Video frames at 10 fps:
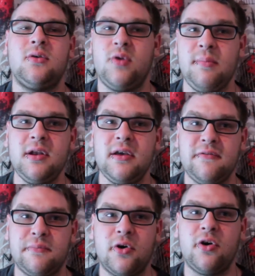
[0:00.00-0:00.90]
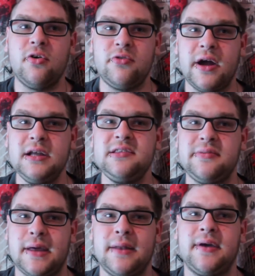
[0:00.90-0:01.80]
Women have more rights
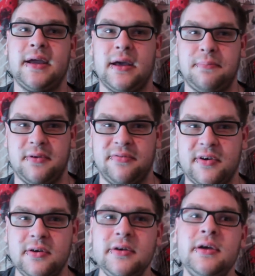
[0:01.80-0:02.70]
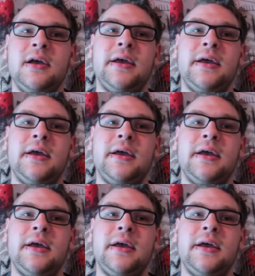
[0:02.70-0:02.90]
than they had before,